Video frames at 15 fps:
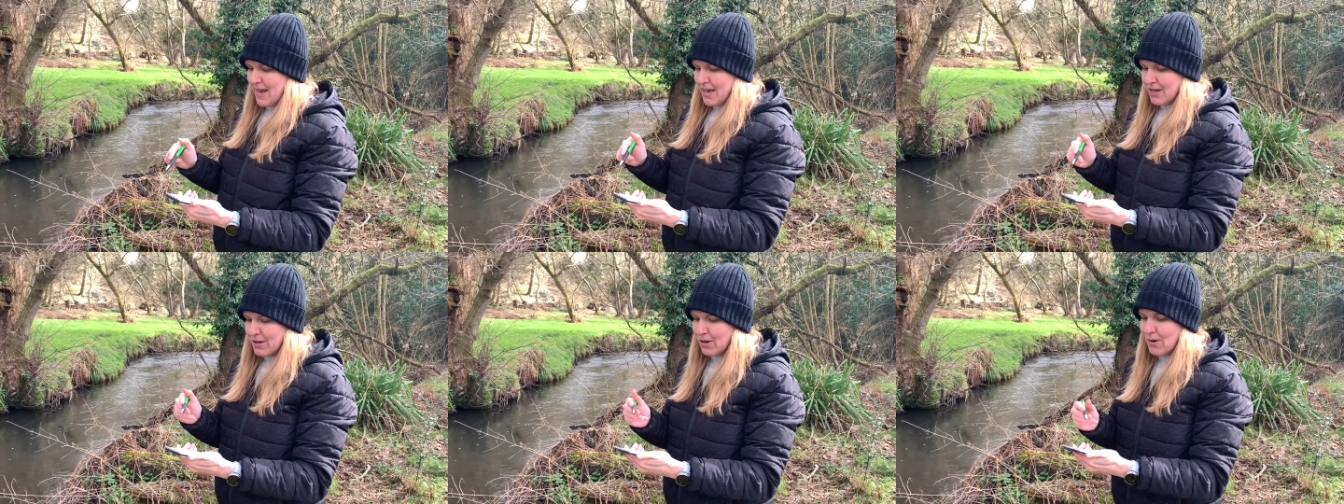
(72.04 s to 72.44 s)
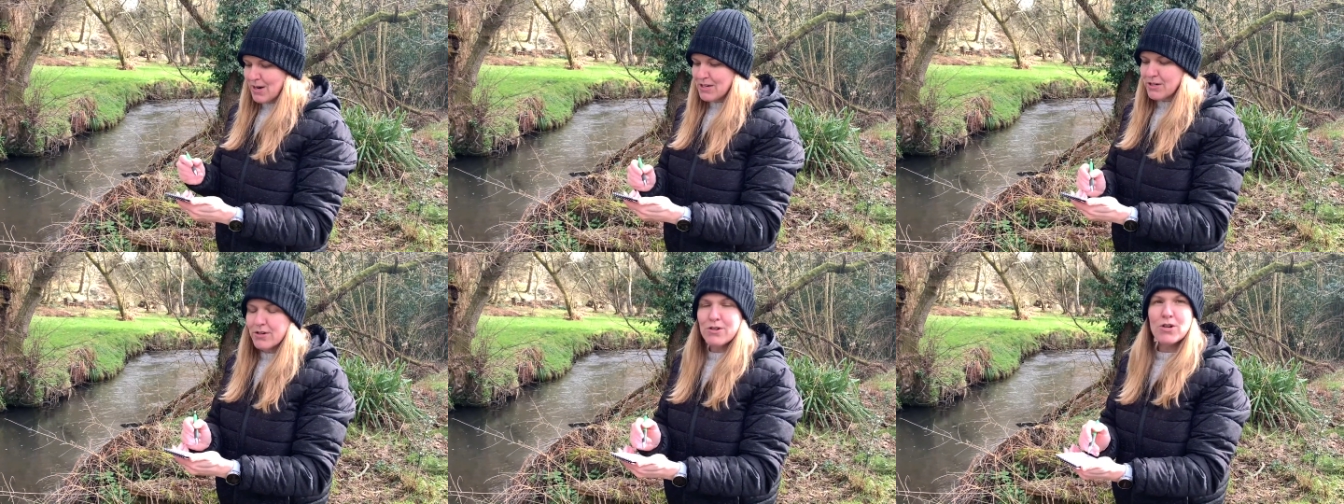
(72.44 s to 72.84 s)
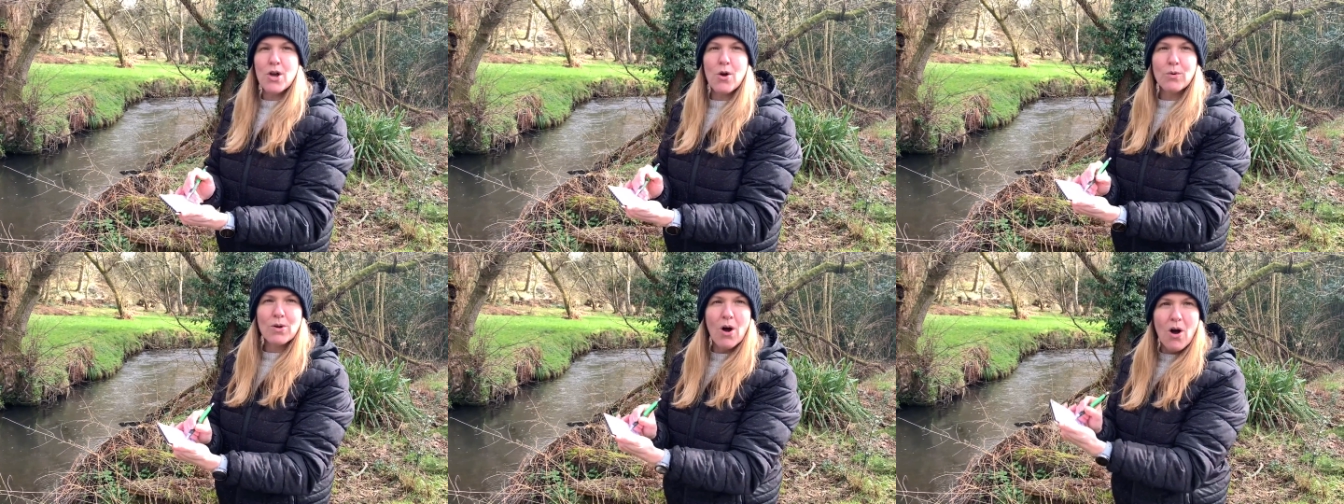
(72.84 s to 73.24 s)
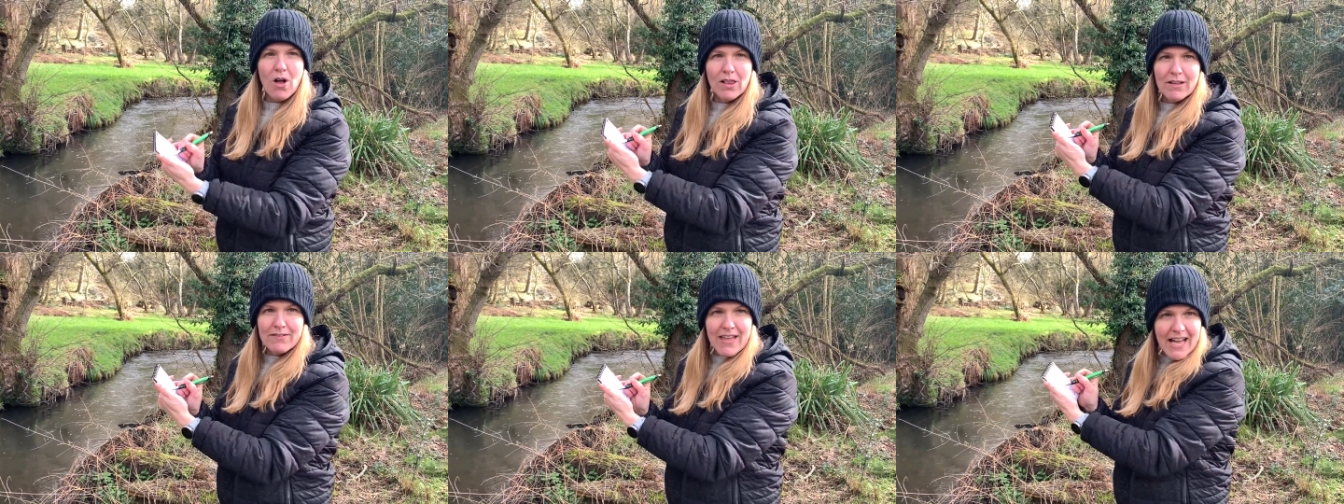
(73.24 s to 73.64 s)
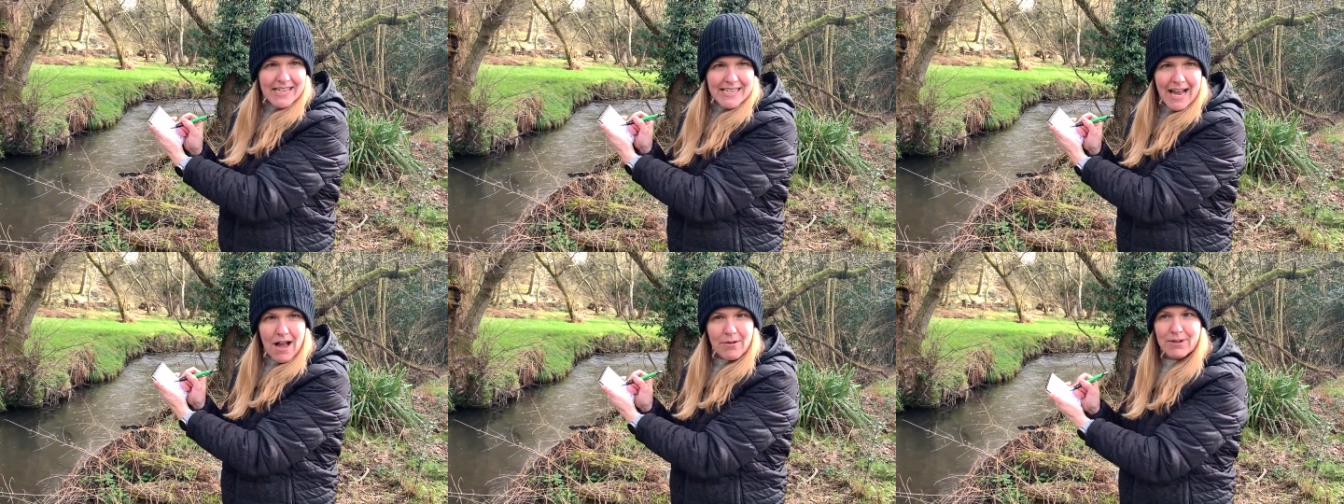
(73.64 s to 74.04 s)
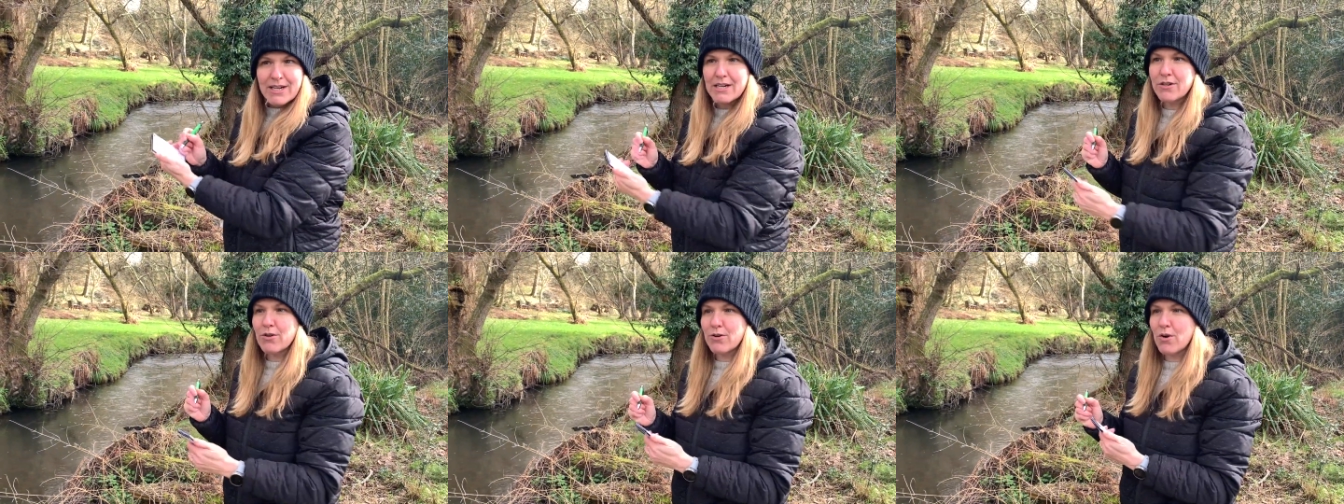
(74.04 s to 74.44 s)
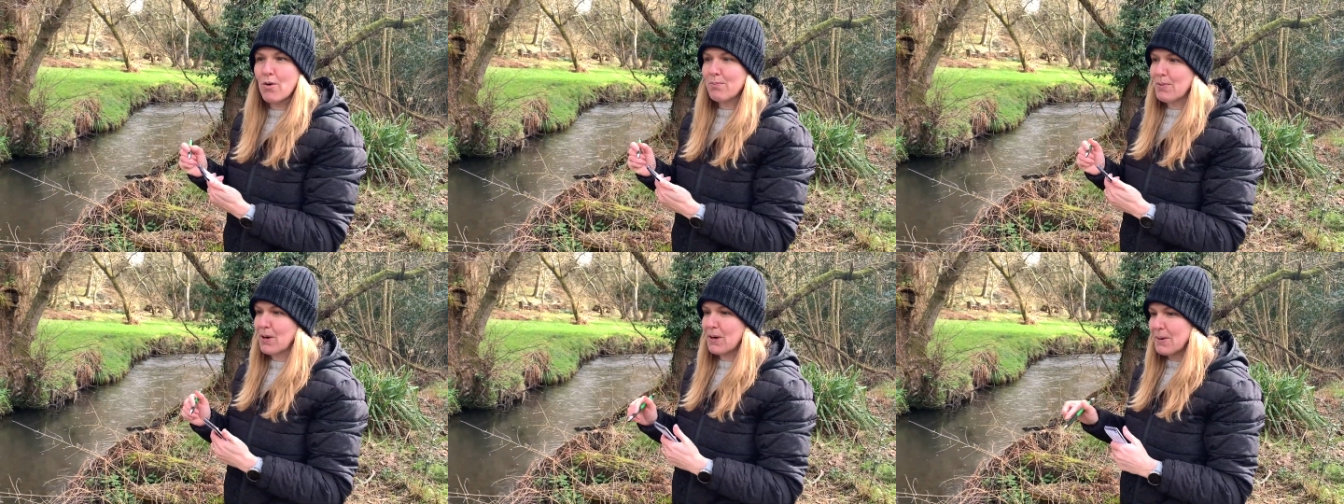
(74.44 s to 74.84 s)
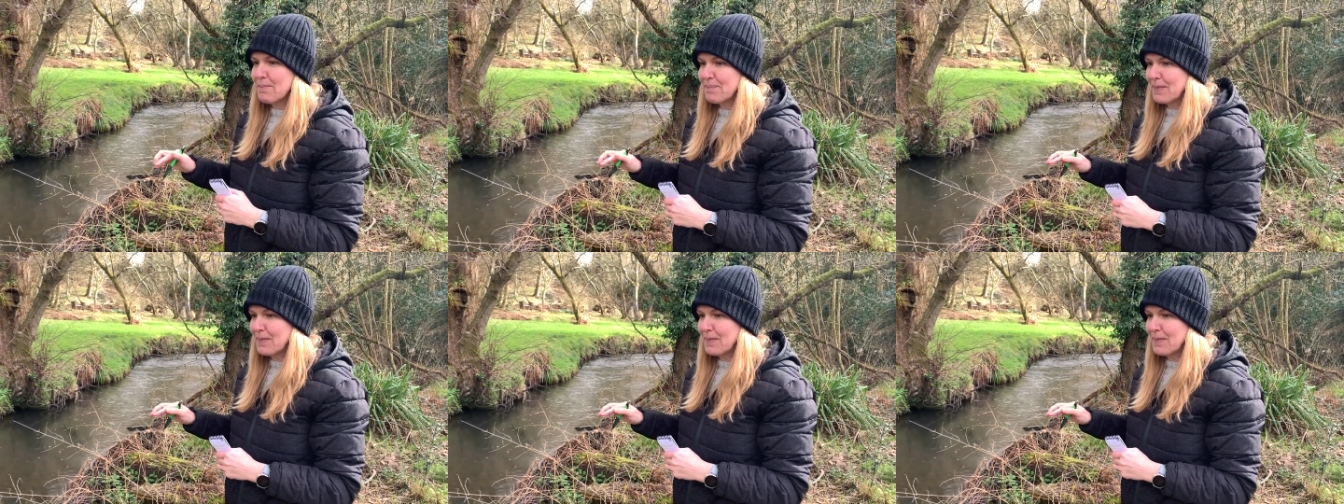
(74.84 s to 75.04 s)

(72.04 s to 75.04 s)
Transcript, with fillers: You're going to note all of that down in your notebook.